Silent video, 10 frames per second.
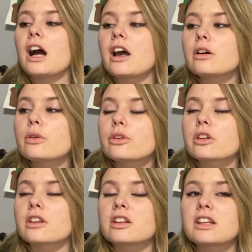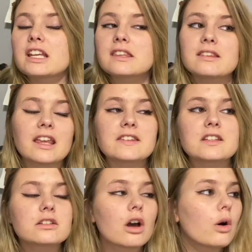Isles and then
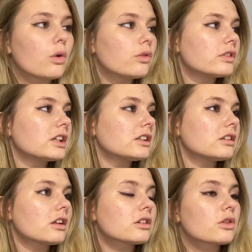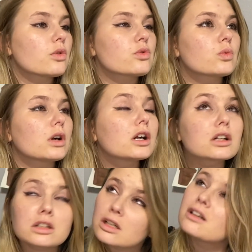Nessie's Cove and none of those work.
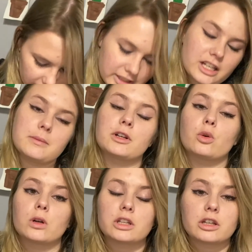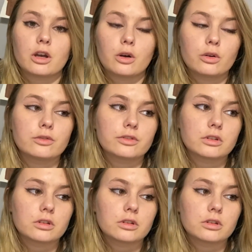I can name it Quirky Cove